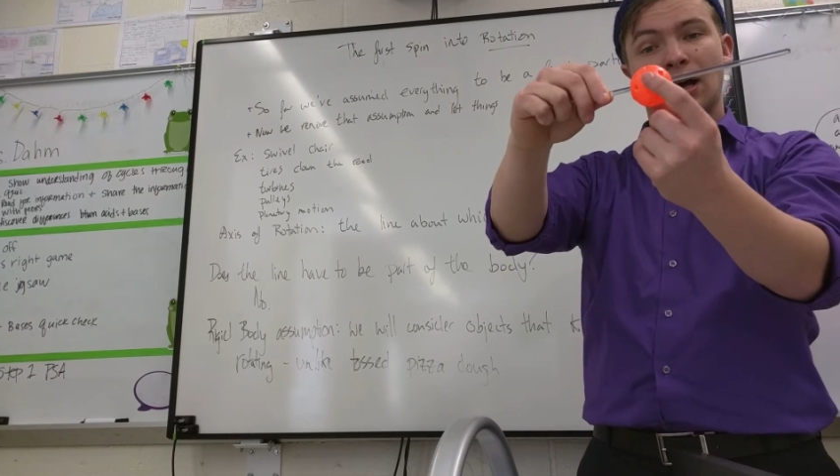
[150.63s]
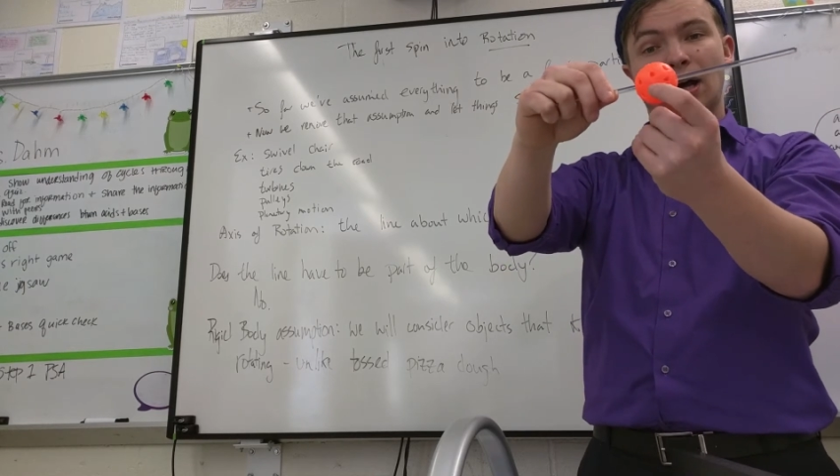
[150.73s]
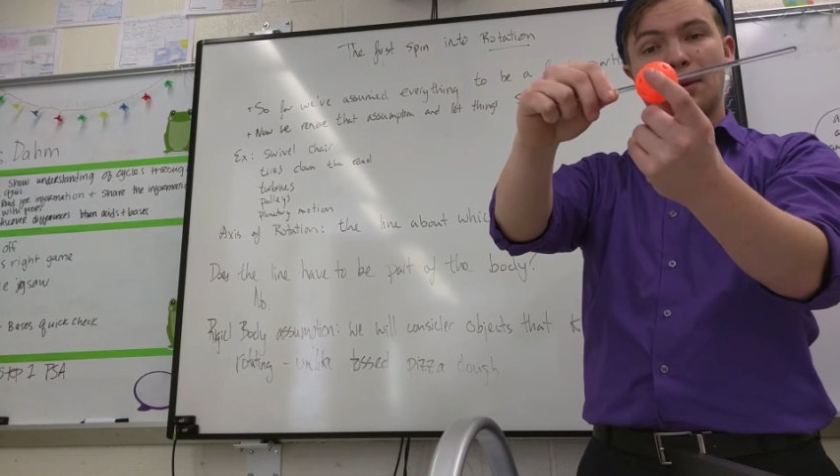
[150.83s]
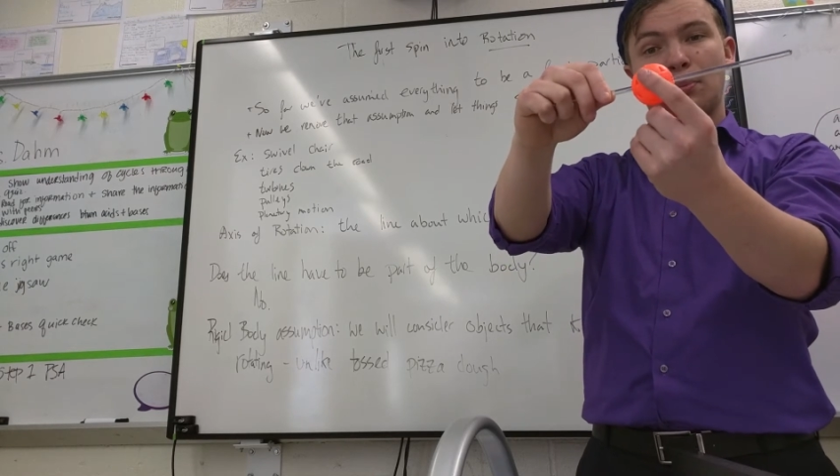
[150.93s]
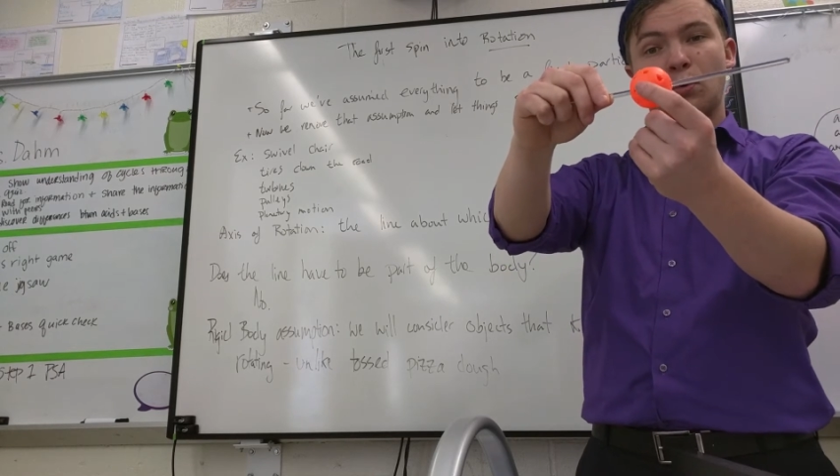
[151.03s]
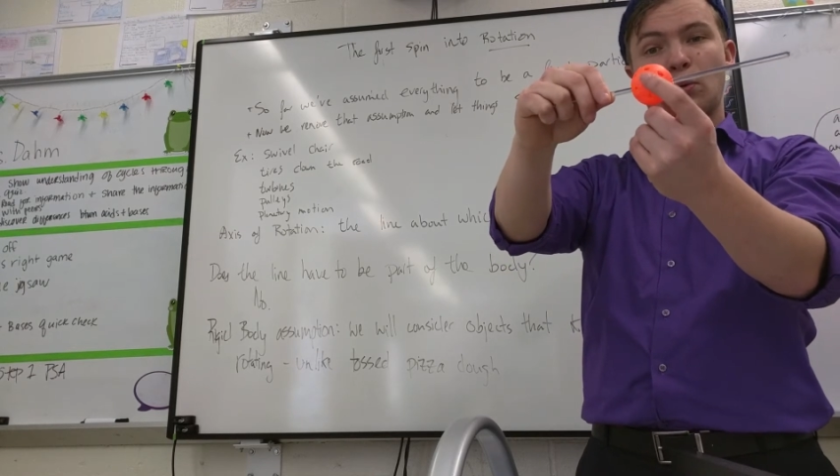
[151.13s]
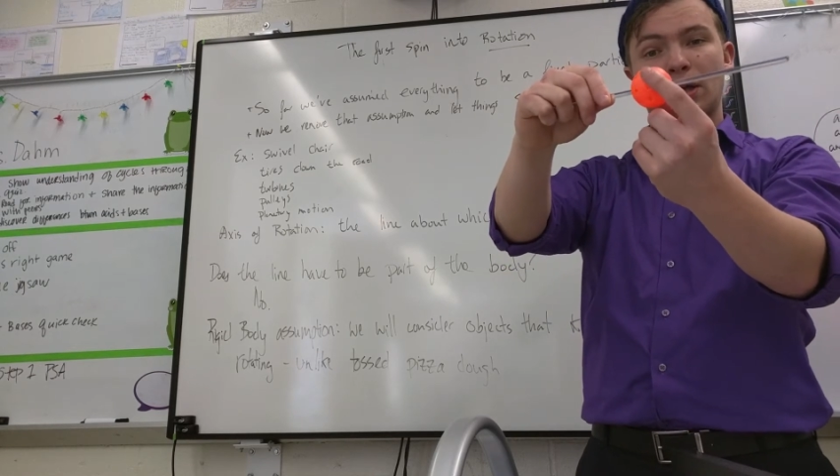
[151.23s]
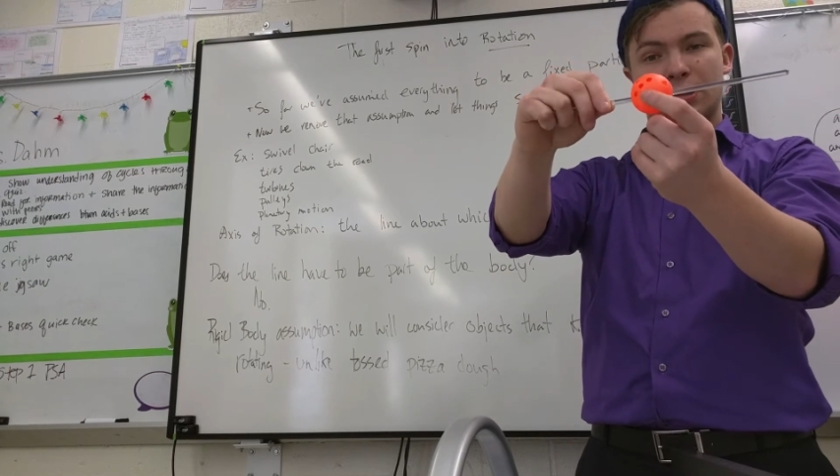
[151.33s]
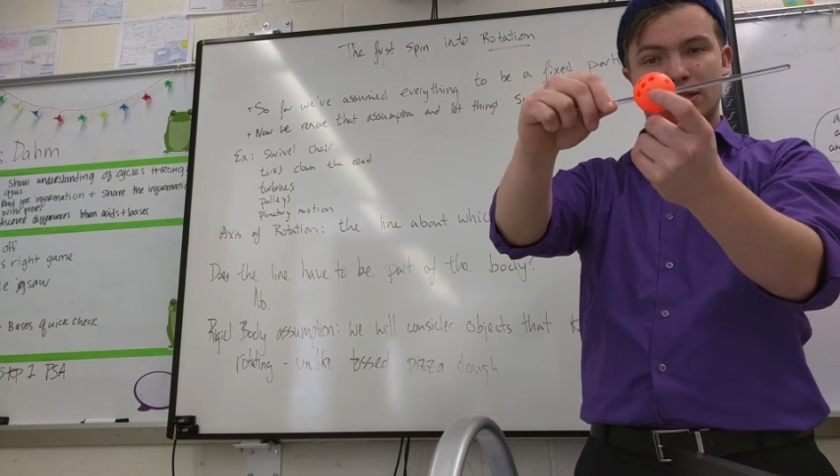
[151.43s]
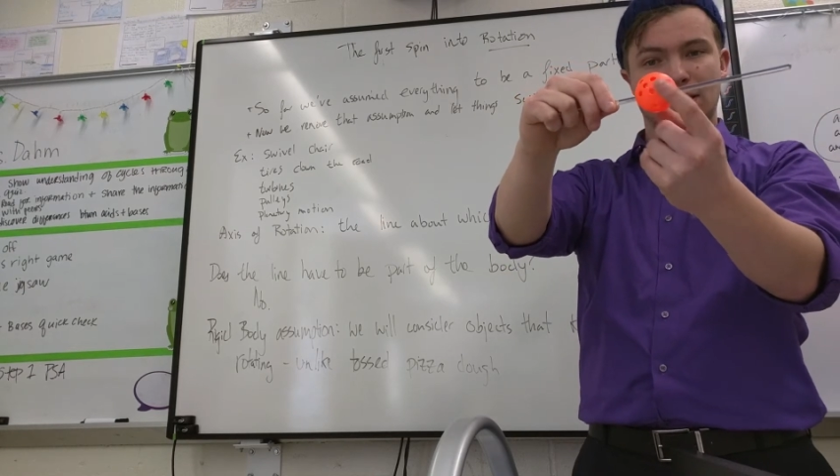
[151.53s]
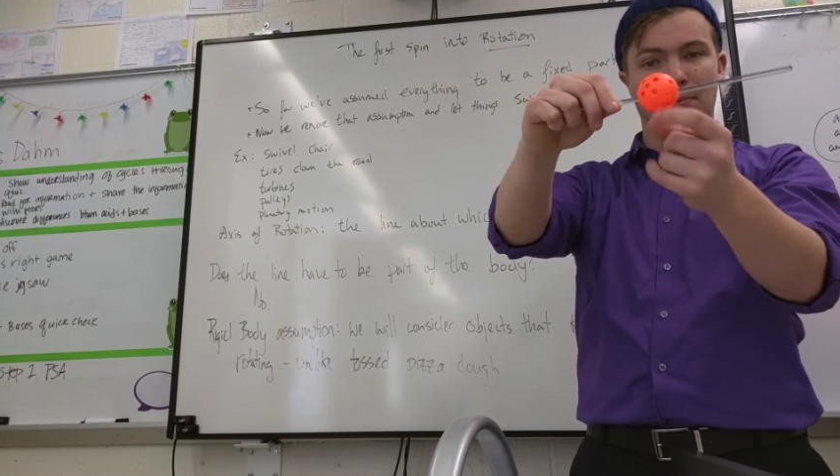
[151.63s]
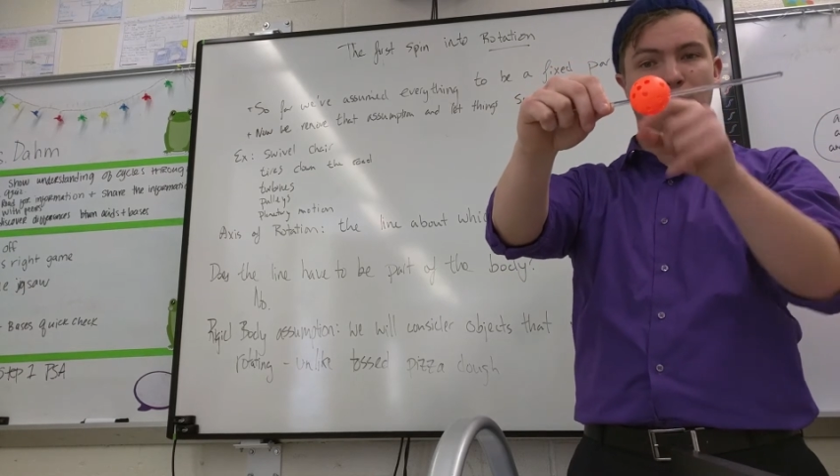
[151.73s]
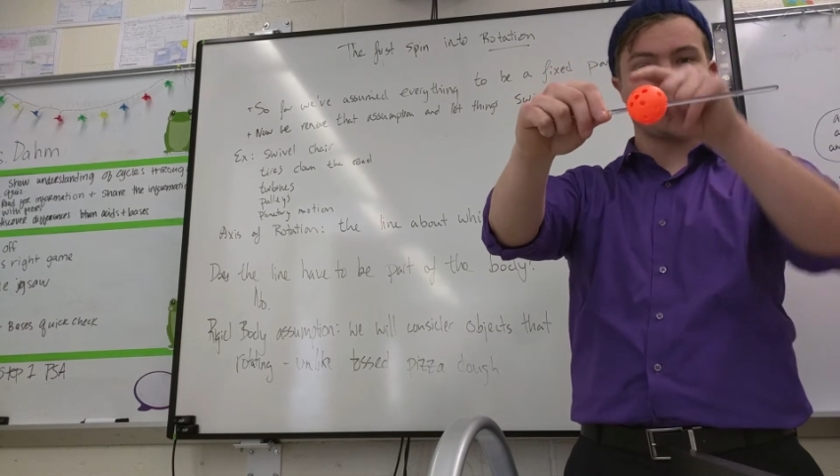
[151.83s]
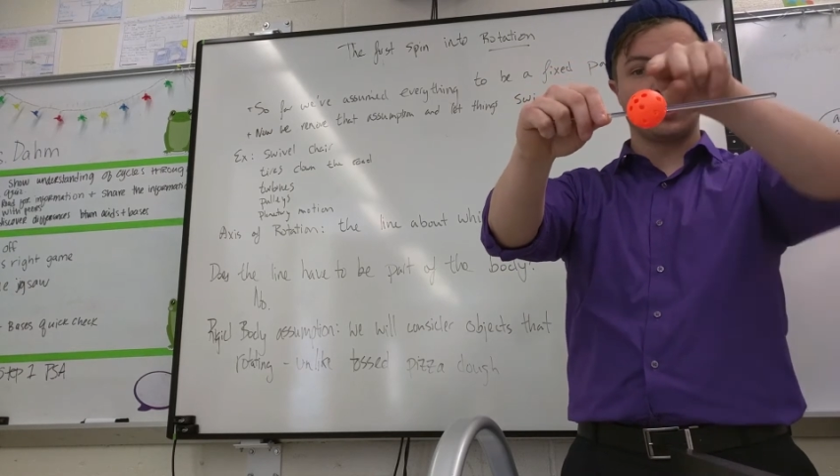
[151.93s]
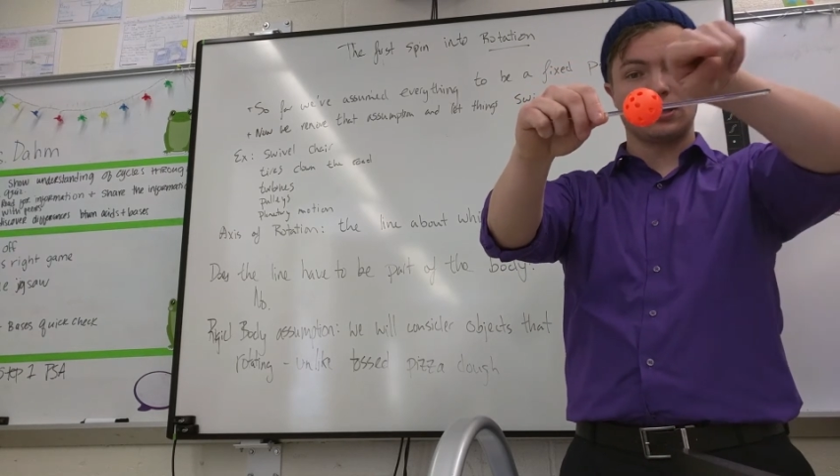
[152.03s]
up with some
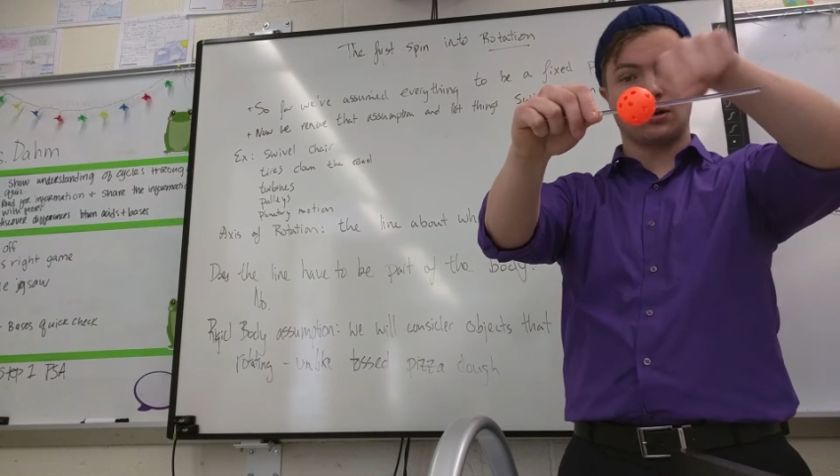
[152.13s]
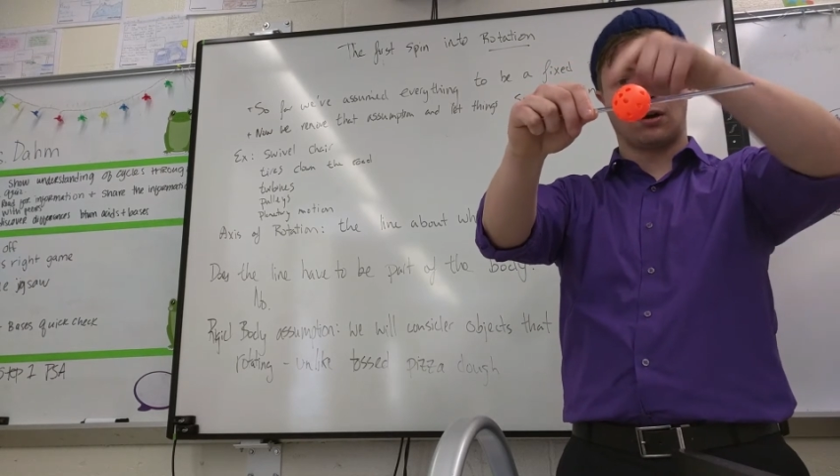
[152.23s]
point